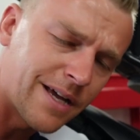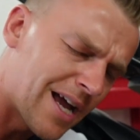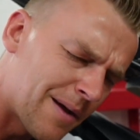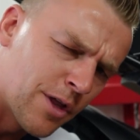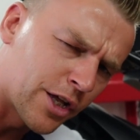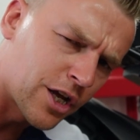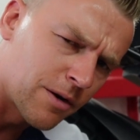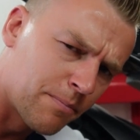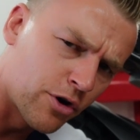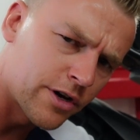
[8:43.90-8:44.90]
I'm not
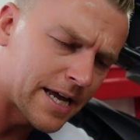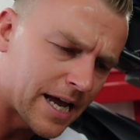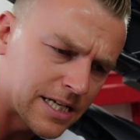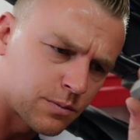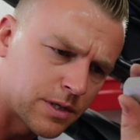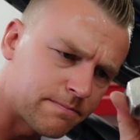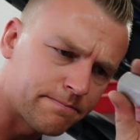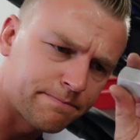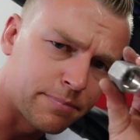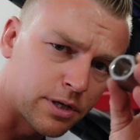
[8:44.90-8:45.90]
gonna bore you guys with
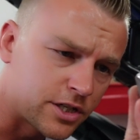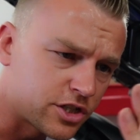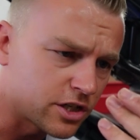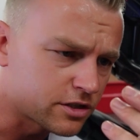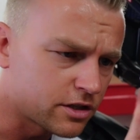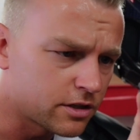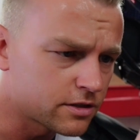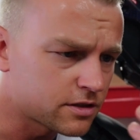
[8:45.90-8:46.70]
putting just uh,